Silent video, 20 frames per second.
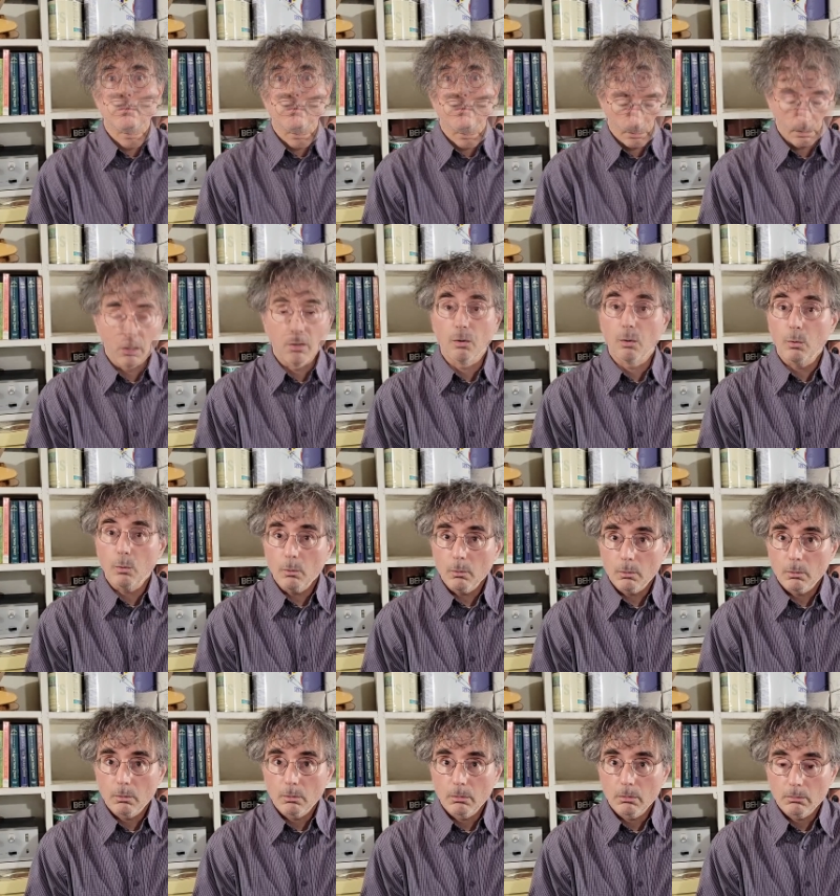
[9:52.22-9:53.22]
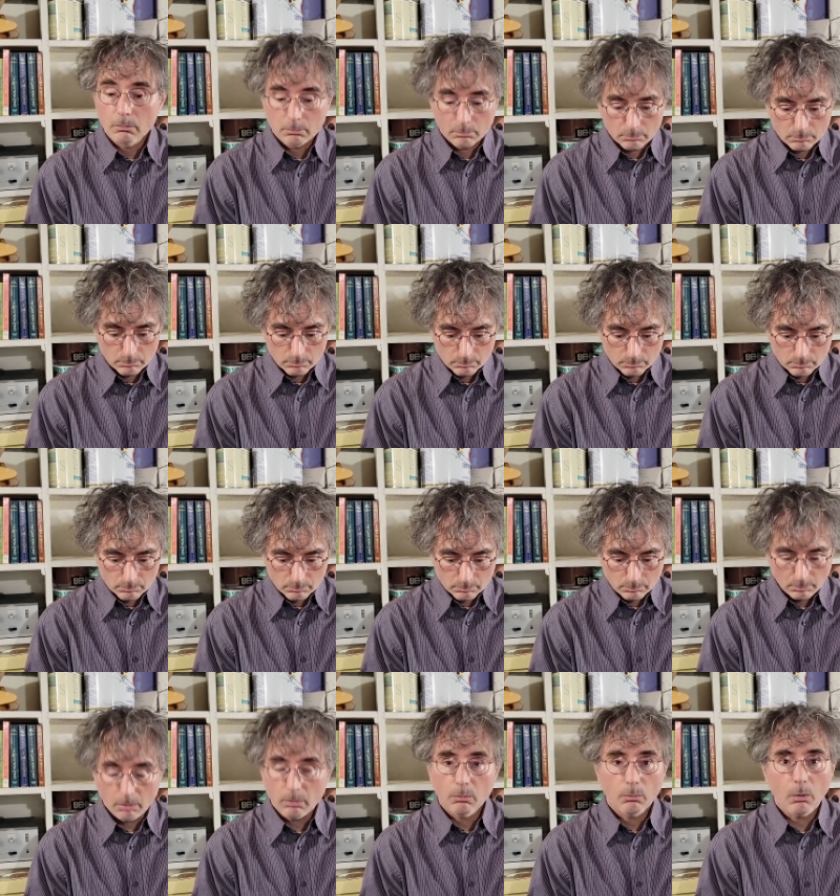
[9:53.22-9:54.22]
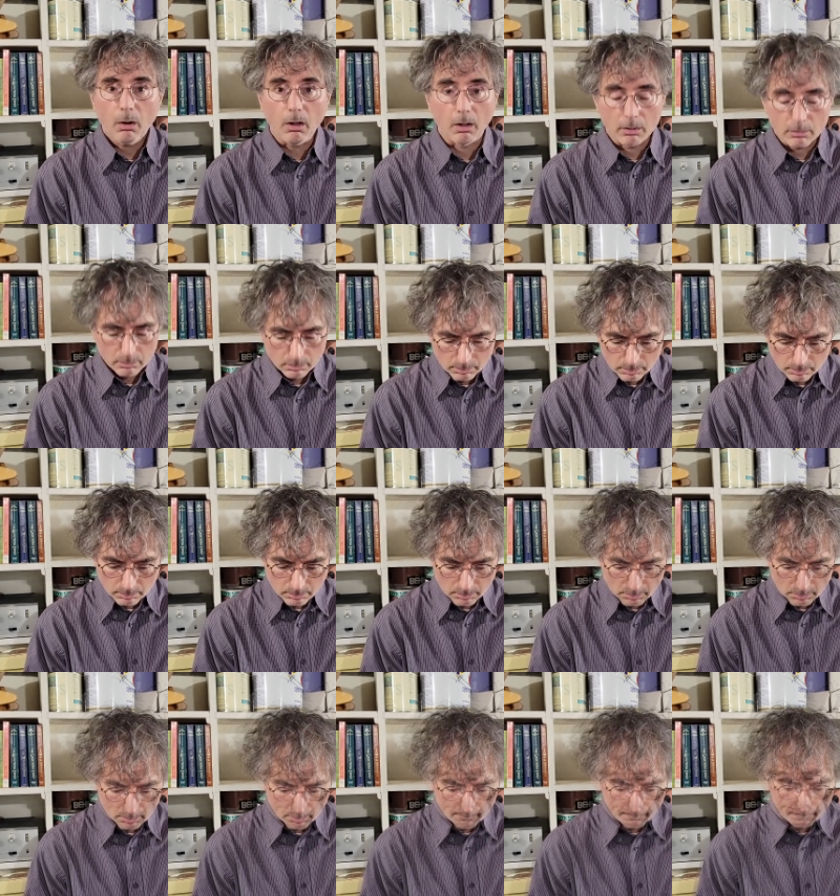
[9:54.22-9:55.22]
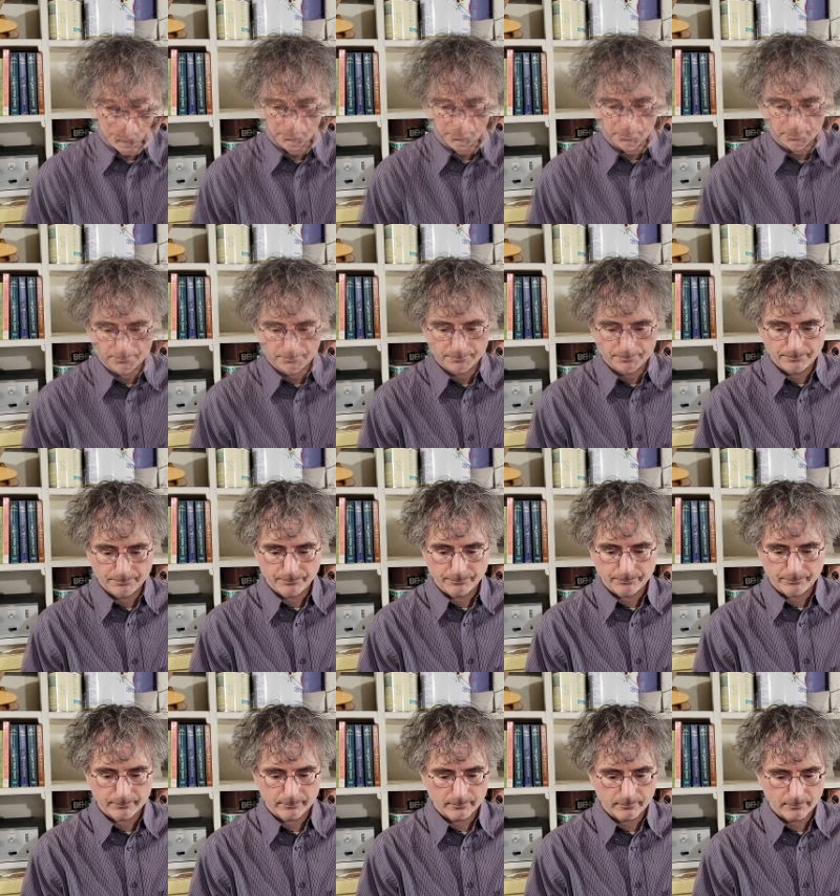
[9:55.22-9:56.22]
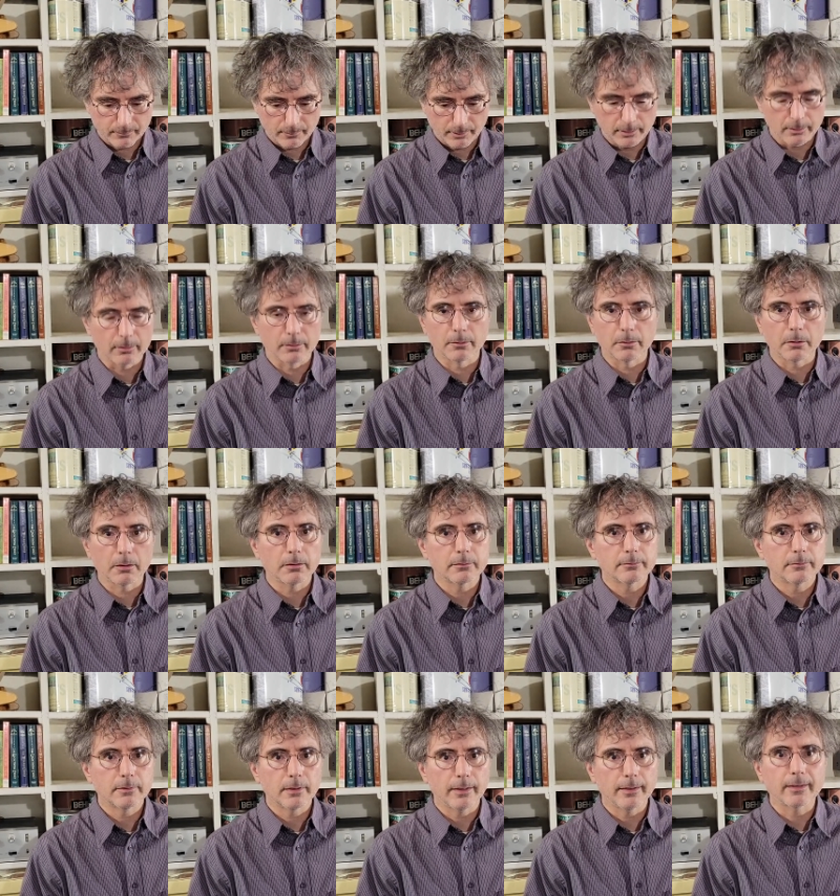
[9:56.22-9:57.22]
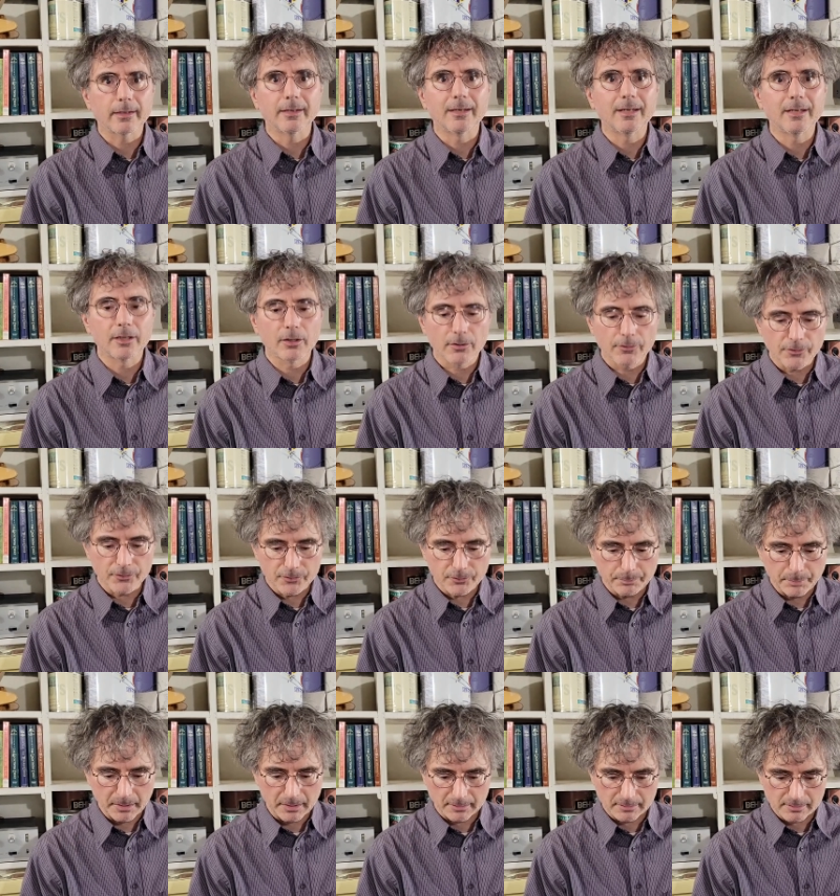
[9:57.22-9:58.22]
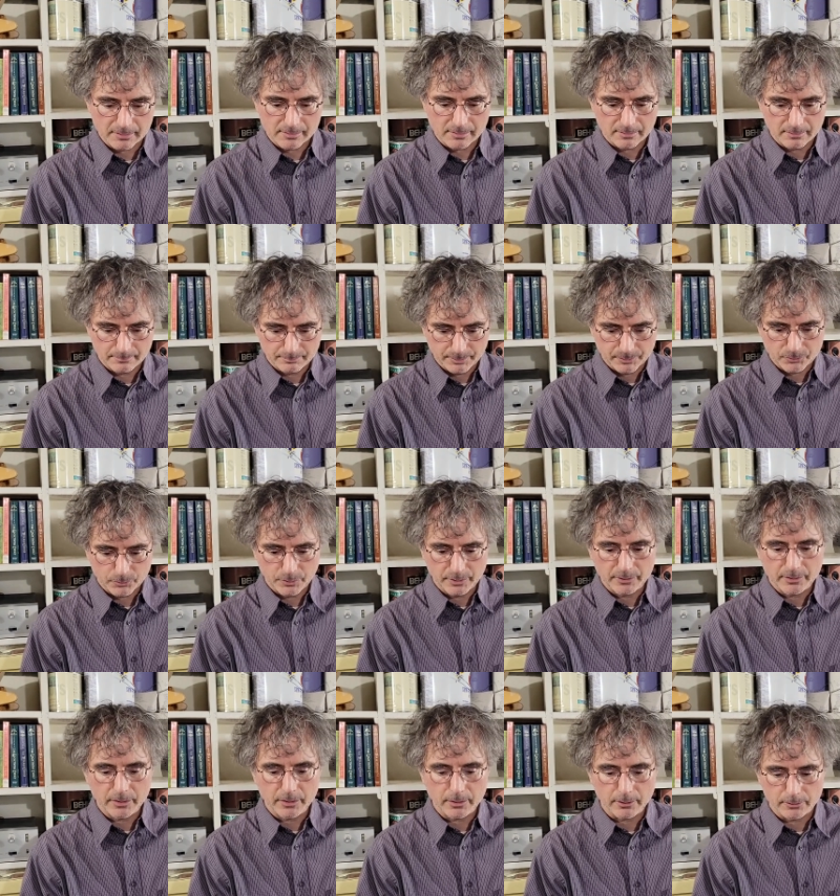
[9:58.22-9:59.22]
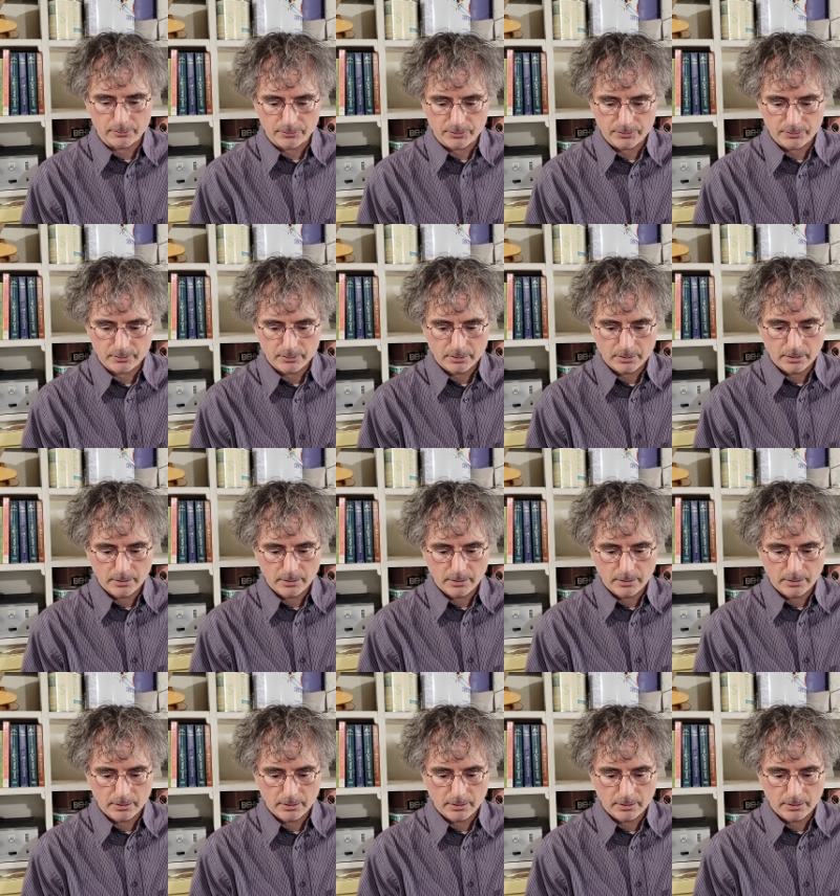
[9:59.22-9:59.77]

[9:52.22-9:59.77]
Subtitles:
Oh? Oh what? Tube amp. Oh, I can hear the space between the notes.